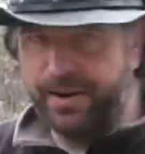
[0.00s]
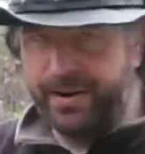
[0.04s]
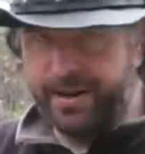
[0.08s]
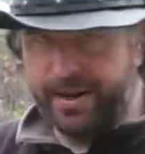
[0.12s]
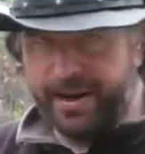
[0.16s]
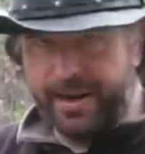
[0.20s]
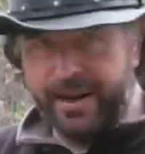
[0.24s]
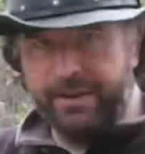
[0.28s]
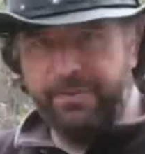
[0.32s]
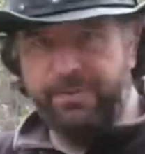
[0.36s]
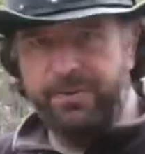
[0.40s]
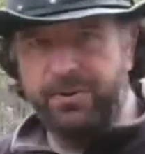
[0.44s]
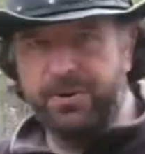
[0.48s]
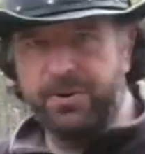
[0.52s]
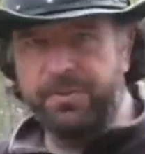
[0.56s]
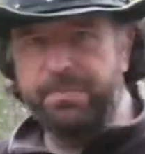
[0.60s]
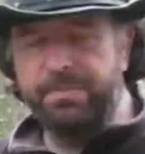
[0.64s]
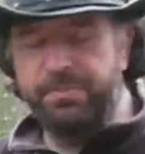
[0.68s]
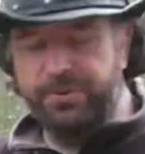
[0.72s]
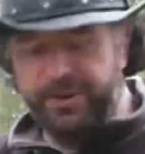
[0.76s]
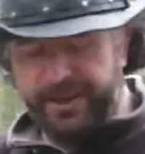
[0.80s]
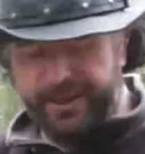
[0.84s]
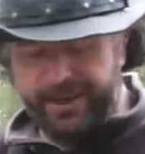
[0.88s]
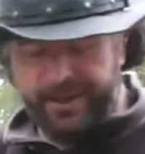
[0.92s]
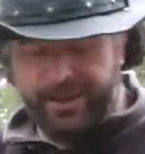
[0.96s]
a knife you're
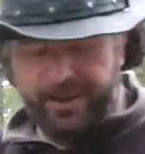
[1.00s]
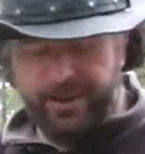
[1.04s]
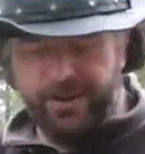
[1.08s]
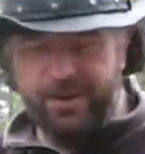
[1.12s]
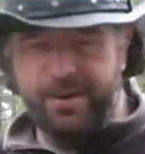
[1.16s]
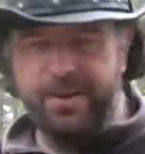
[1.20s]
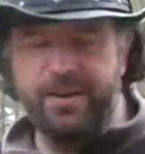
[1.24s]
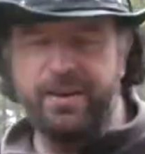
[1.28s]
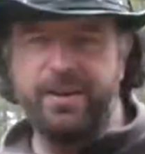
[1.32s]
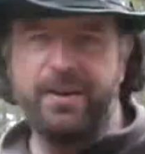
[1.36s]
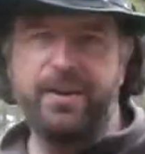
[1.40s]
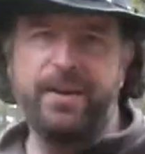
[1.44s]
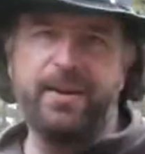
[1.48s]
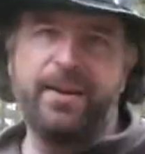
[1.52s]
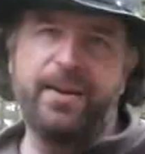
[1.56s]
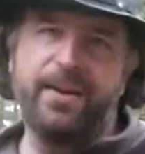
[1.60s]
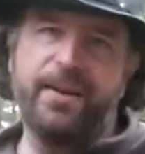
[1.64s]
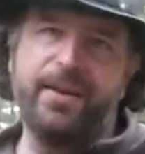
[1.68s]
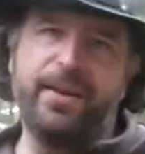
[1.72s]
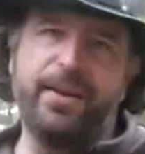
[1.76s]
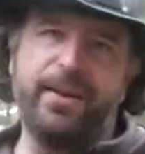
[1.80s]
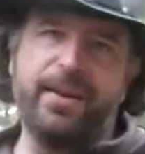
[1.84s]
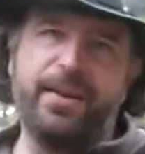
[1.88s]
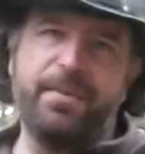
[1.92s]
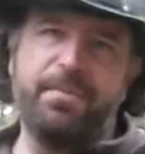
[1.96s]
pretty
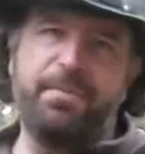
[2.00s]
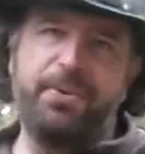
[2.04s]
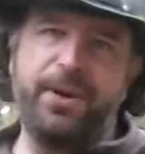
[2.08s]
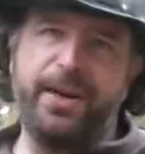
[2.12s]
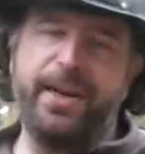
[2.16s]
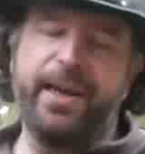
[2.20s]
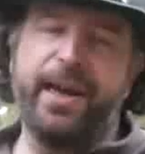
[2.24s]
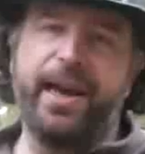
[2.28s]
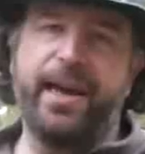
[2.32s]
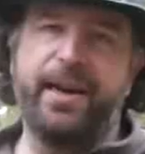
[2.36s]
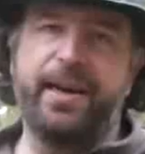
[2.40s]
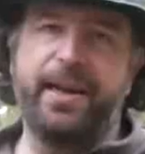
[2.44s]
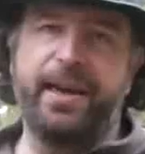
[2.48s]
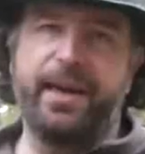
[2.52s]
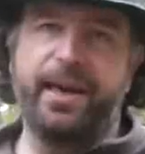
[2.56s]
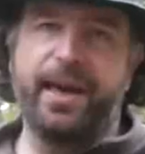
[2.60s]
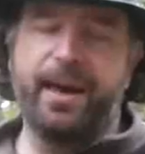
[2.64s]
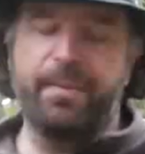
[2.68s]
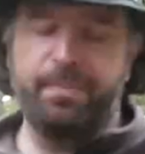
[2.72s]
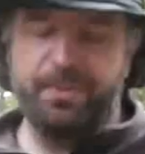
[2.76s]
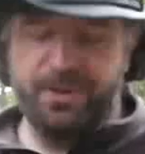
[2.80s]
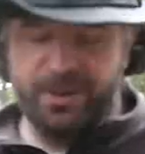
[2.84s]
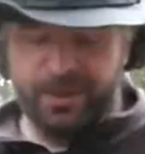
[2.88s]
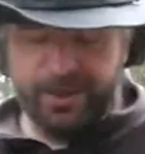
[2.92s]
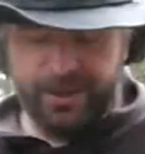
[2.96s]

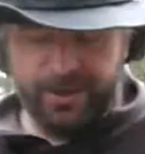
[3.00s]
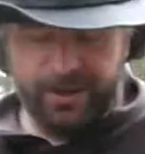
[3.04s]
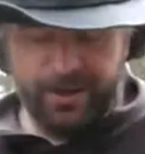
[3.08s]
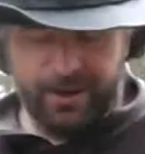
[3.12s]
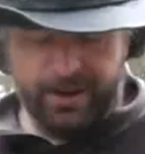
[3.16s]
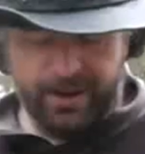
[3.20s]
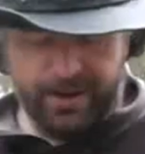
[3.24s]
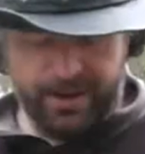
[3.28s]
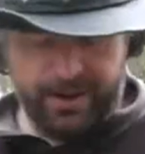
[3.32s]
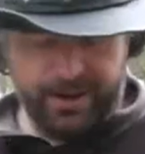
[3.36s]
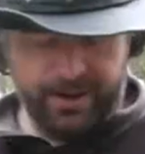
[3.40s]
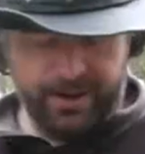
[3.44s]
handicapped. And